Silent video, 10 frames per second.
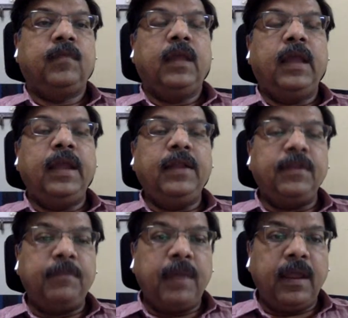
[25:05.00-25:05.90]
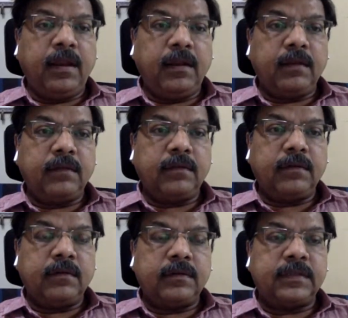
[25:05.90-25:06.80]
it remained
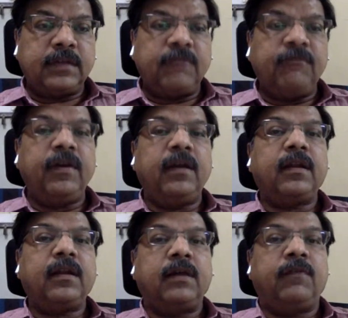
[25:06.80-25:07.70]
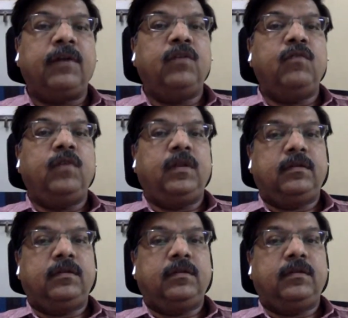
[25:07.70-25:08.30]
somewhere covered over